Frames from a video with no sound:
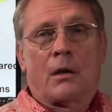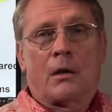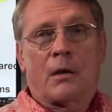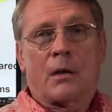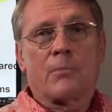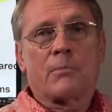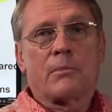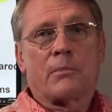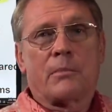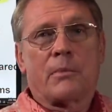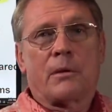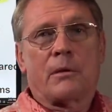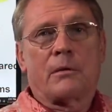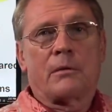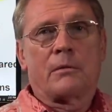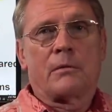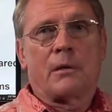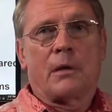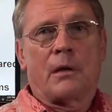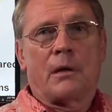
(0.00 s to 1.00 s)
come,
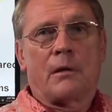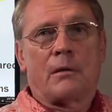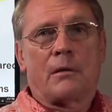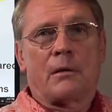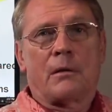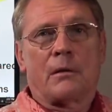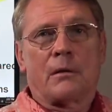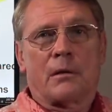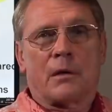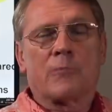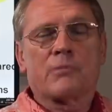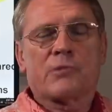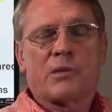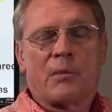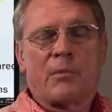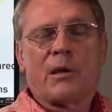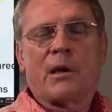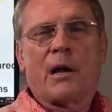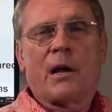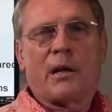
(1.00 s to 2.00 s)
come
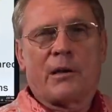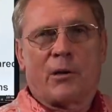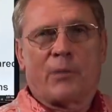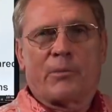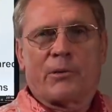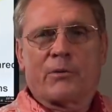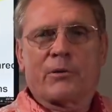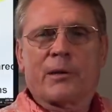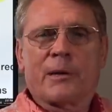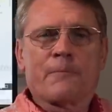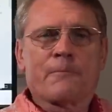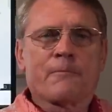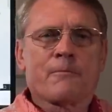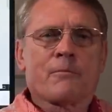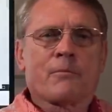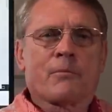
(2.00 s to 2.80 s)
see me. I'll help you, okay?